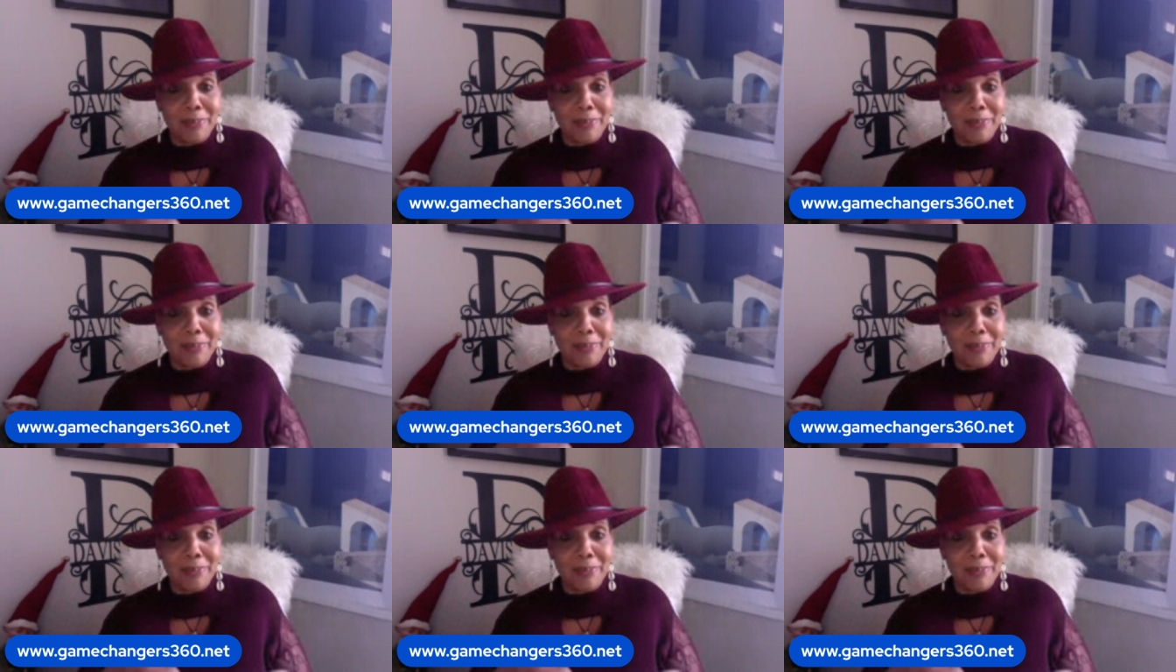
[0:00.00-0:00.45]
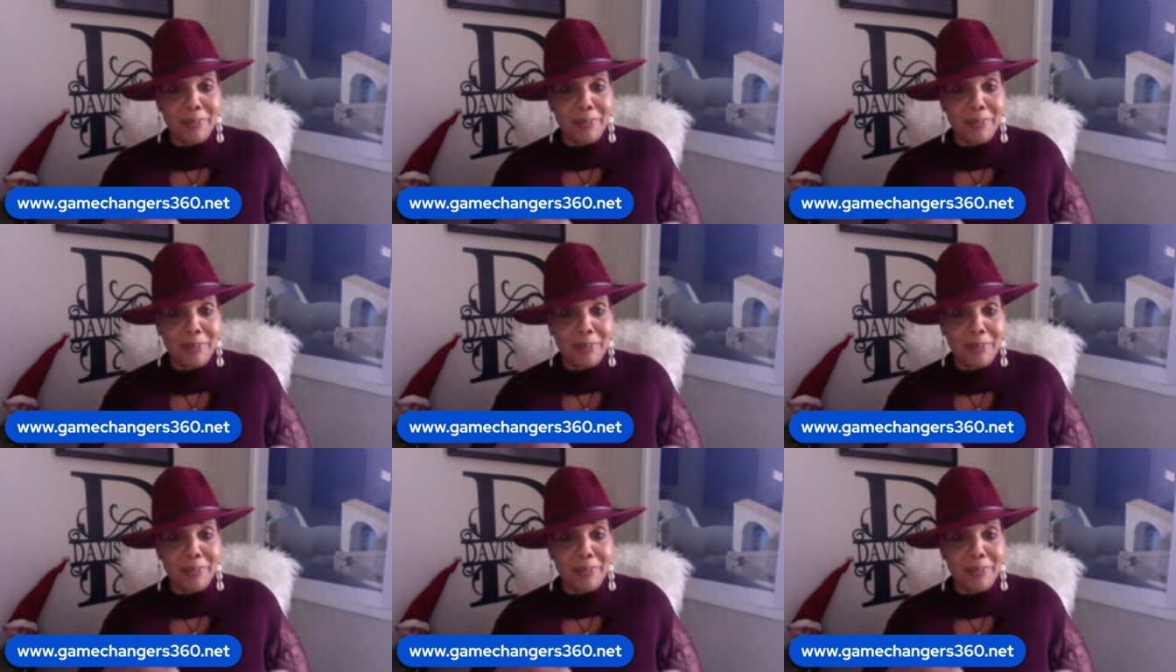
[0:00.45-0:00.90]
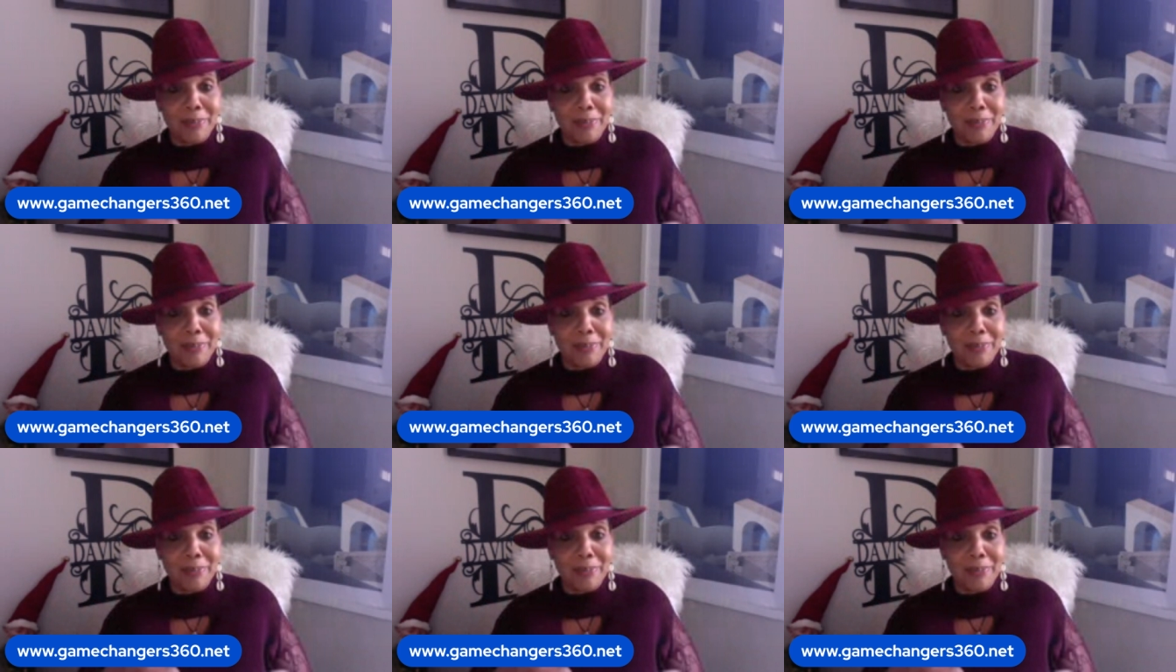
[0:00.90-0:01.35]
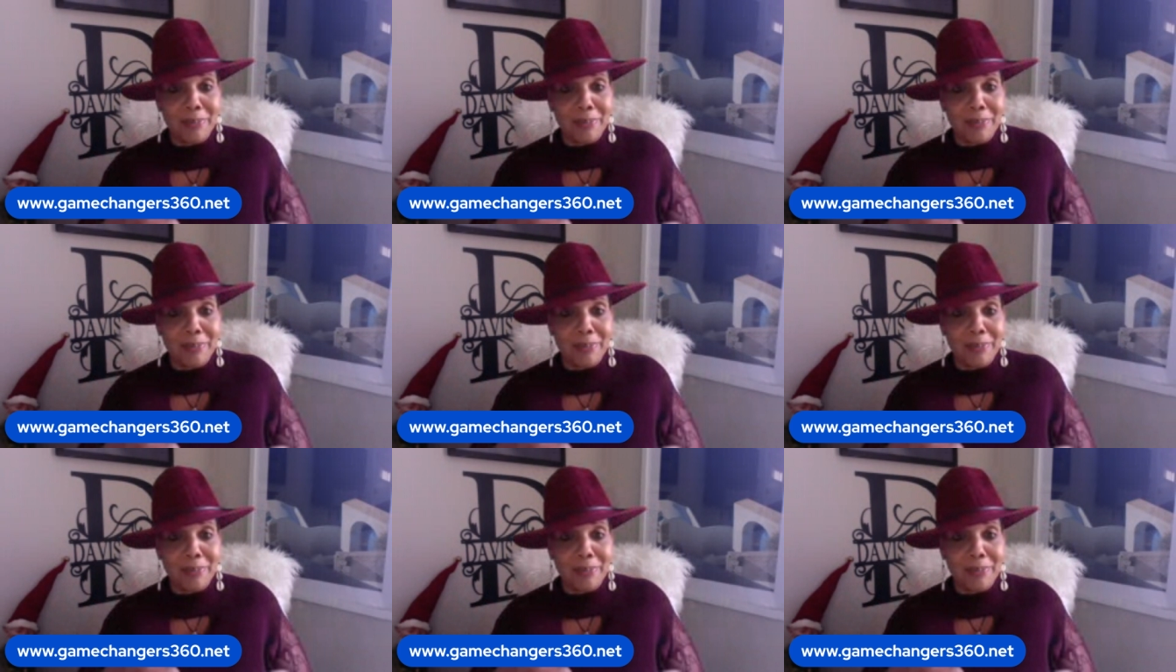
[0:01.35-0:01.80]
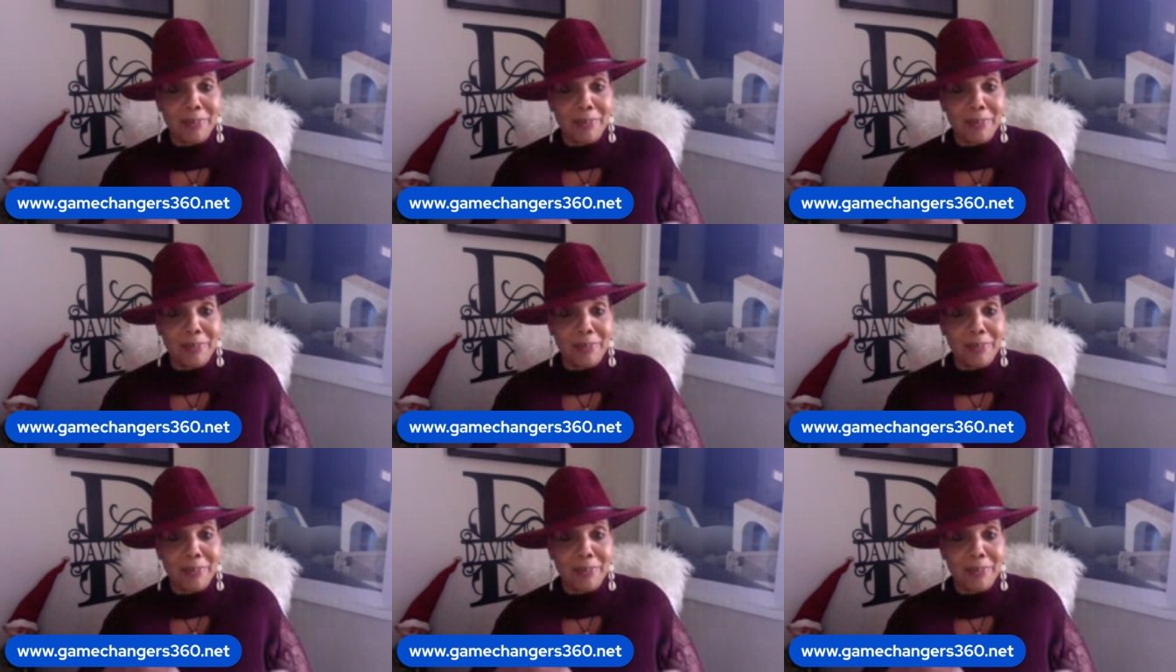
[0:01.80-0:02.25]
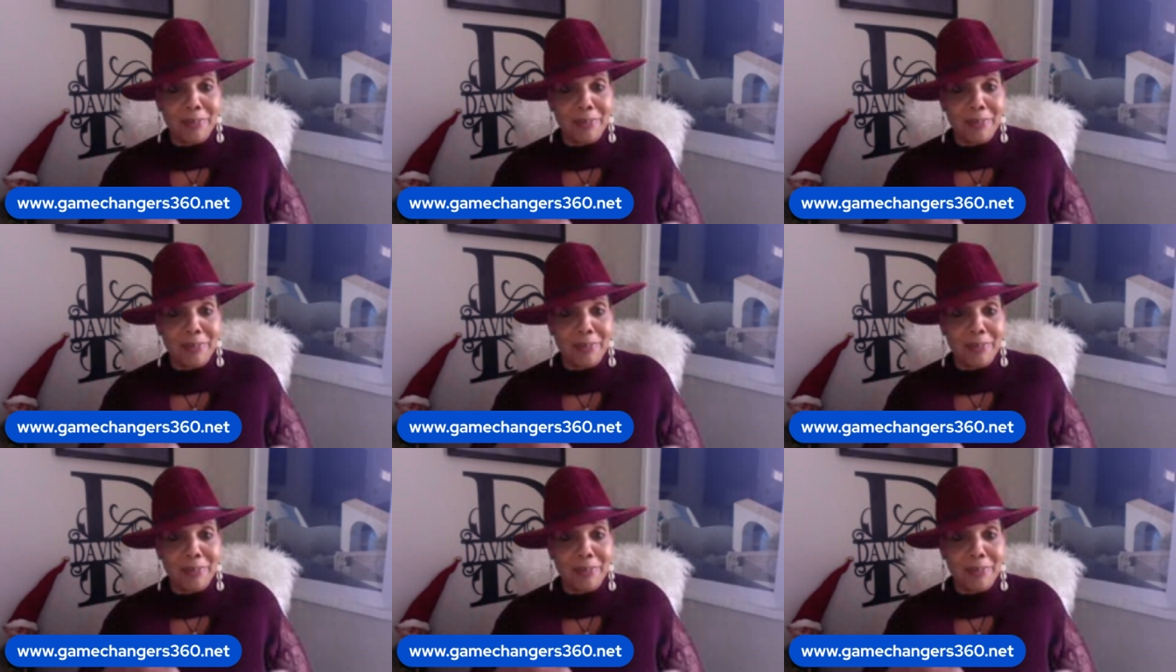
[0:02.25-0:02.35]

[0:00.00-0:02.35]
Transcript: so, guys, have an amazing day.